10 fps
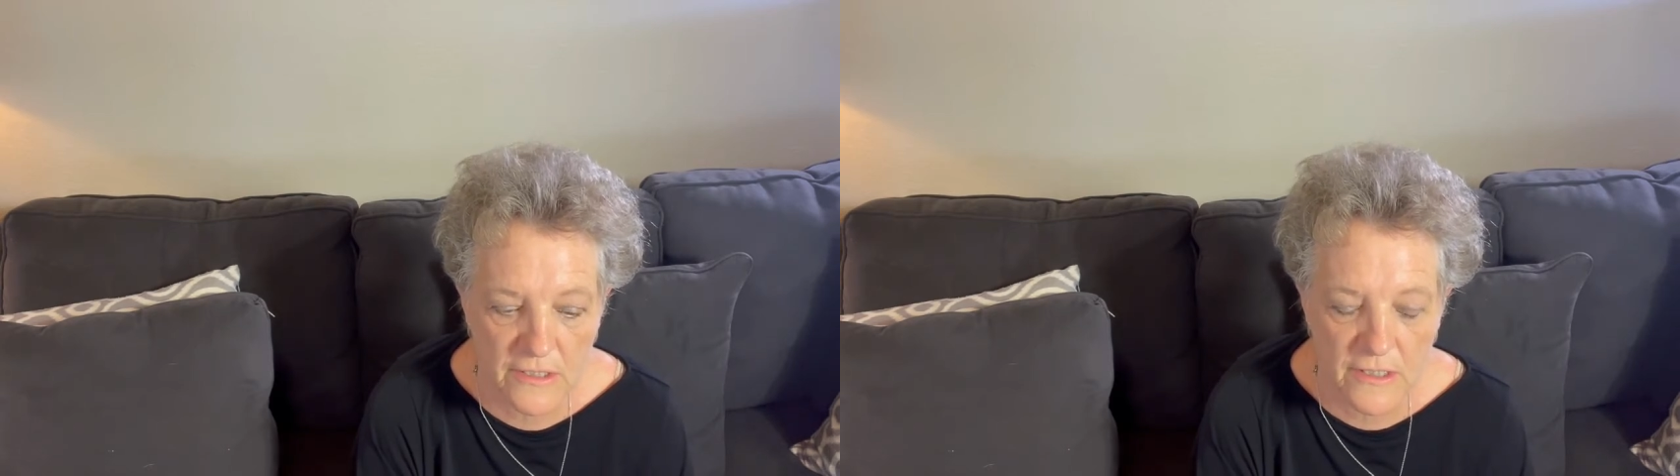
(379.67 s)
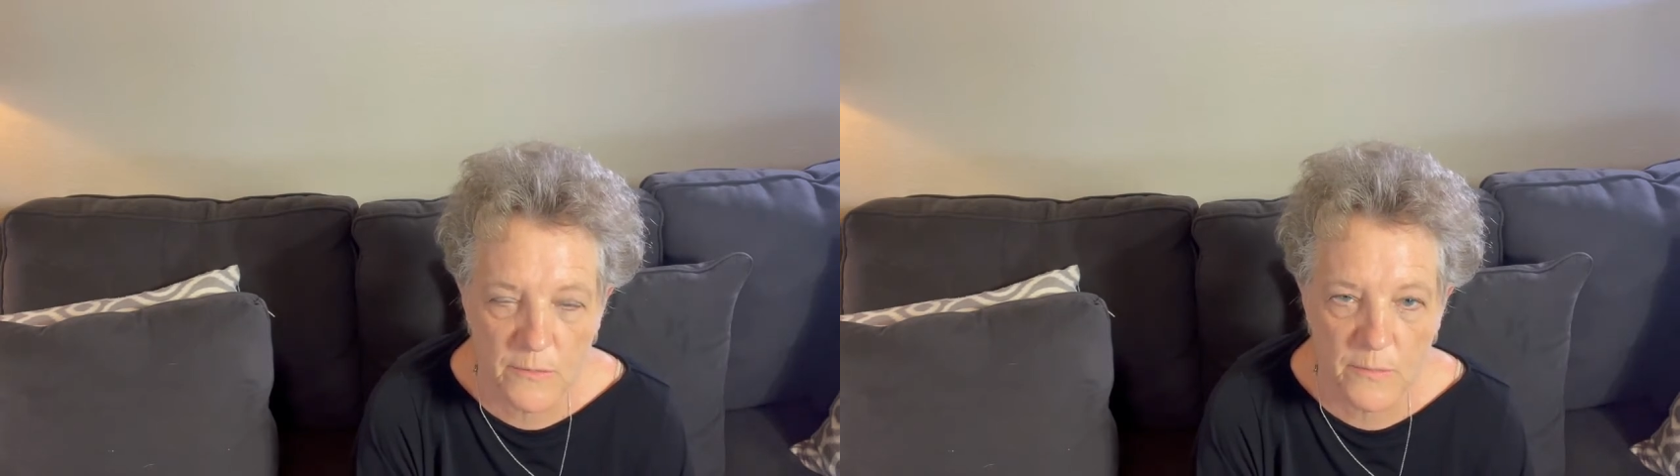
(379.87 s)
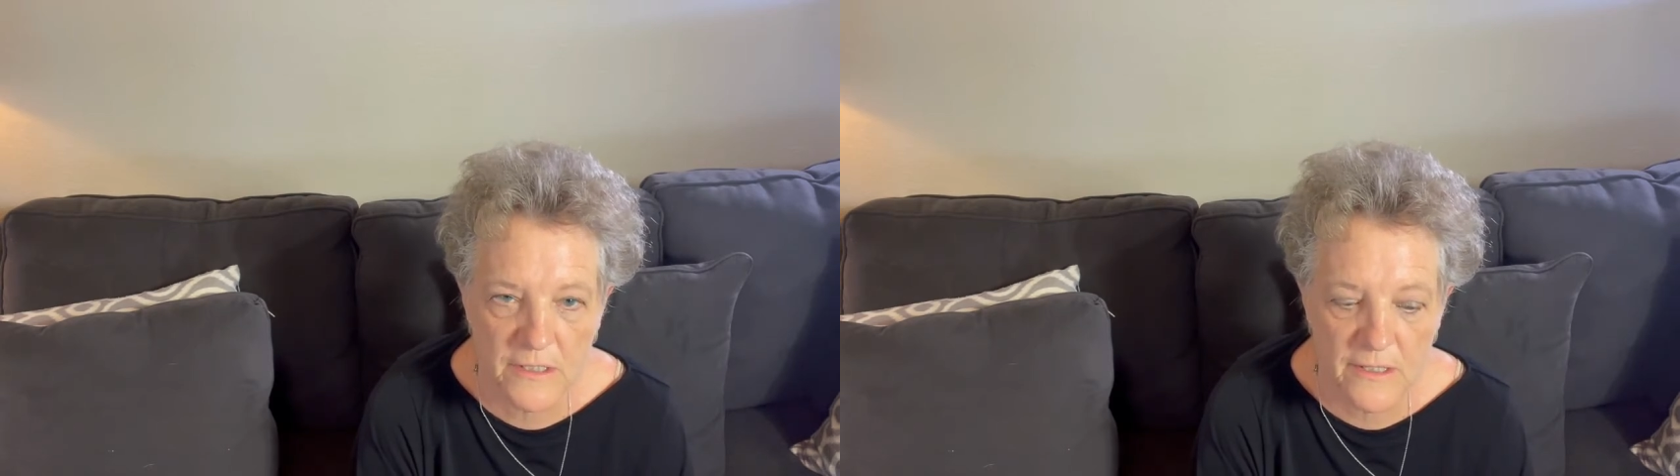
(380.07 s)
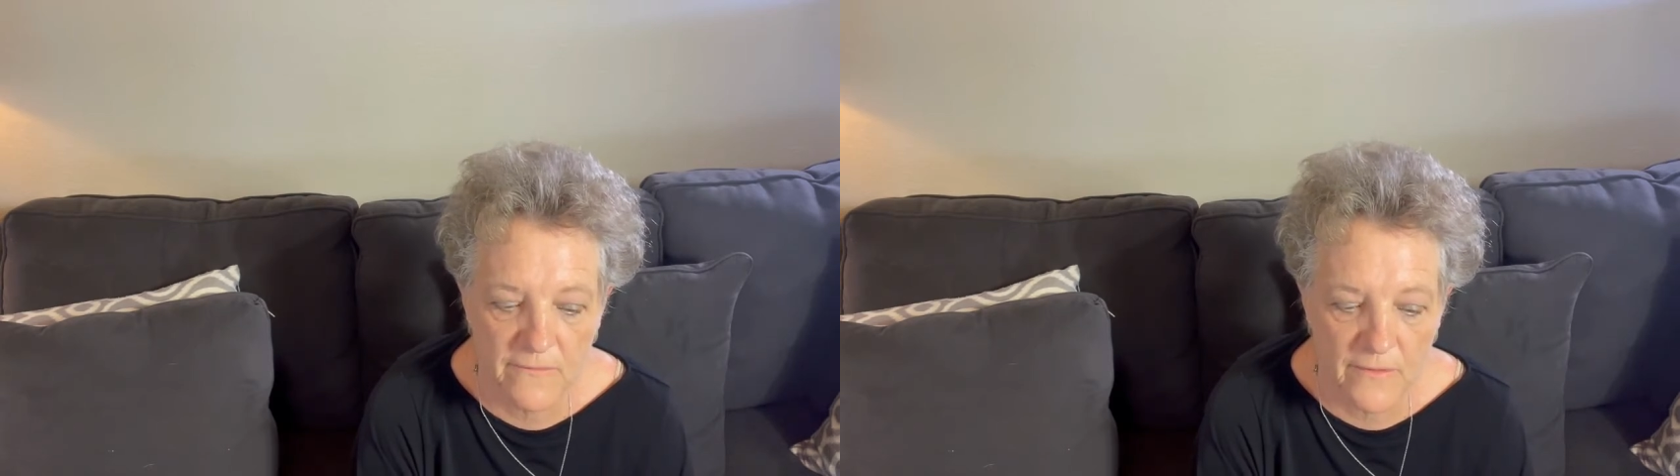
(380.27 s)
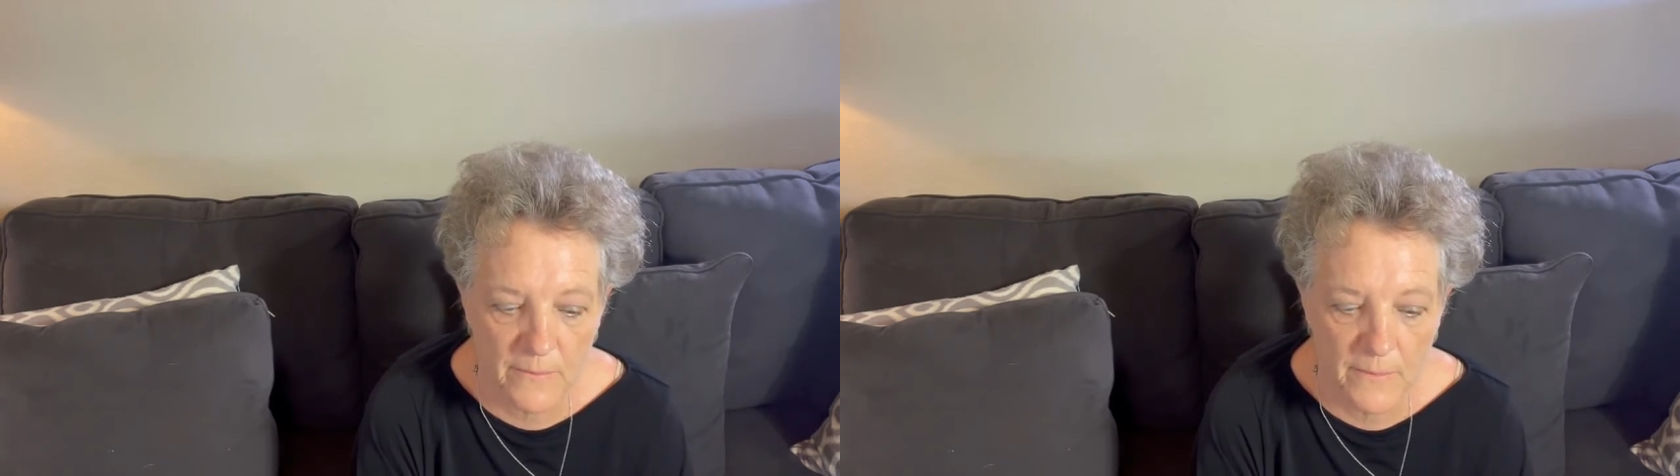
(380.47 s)
The
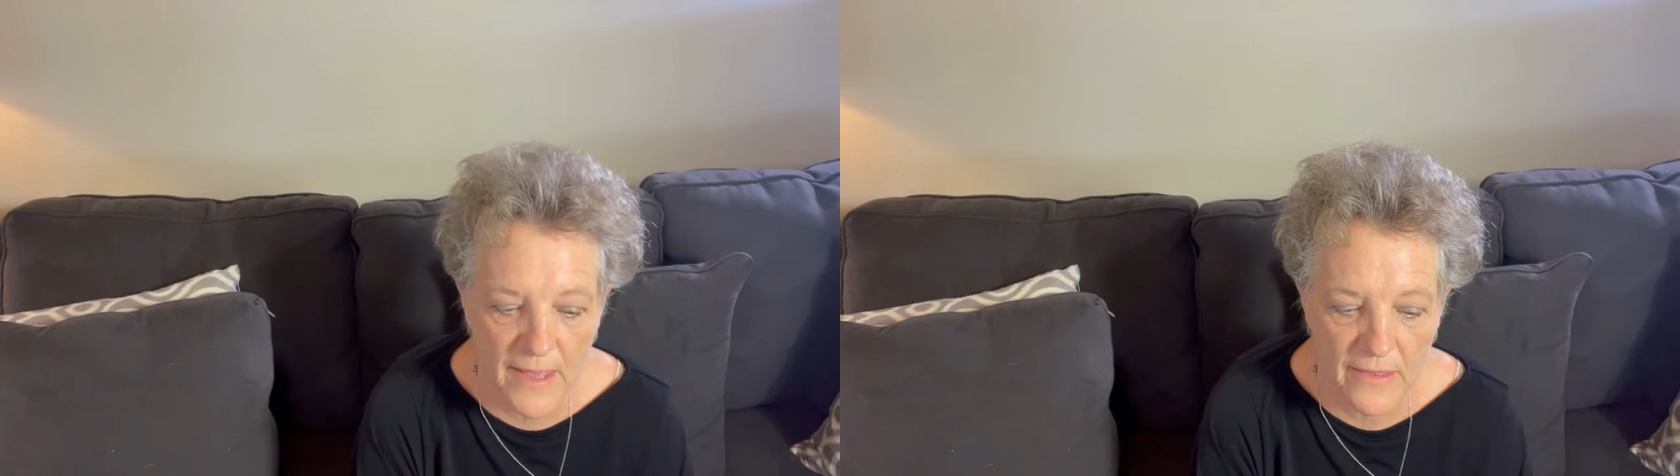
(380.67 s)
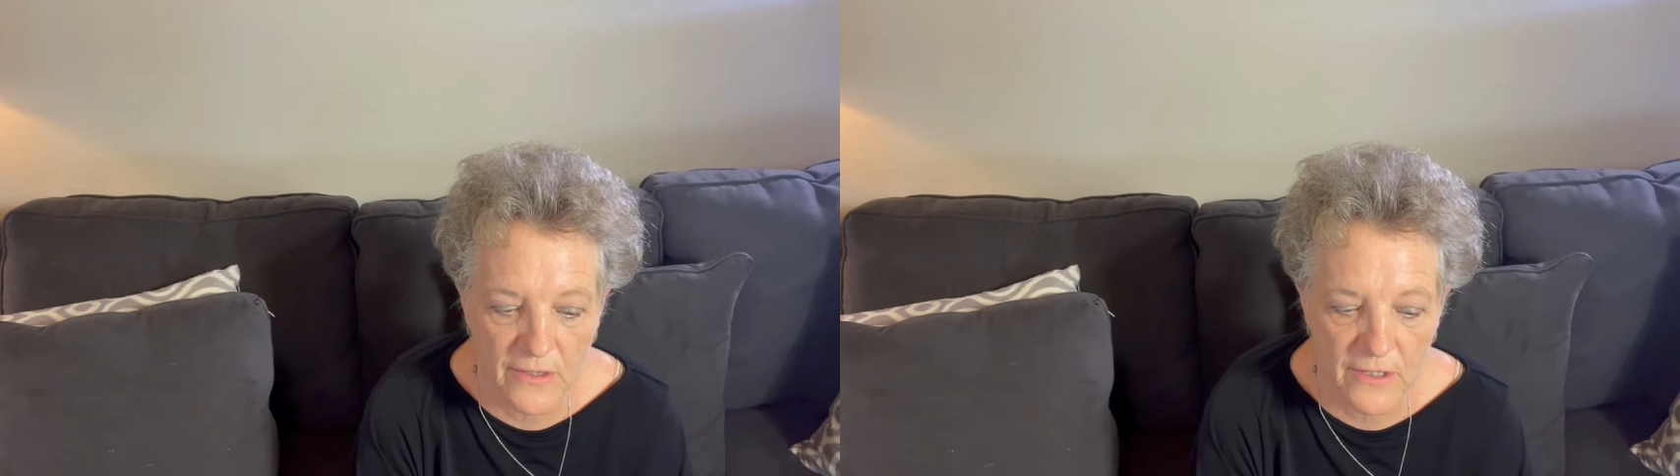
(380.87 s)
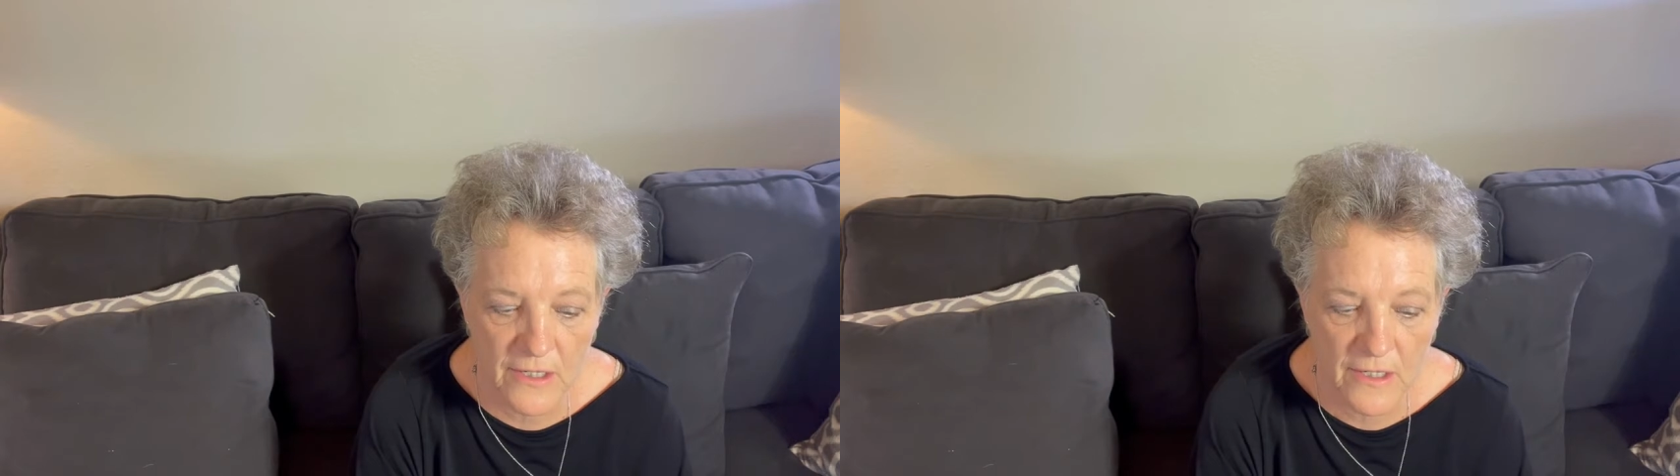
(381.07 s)
specific method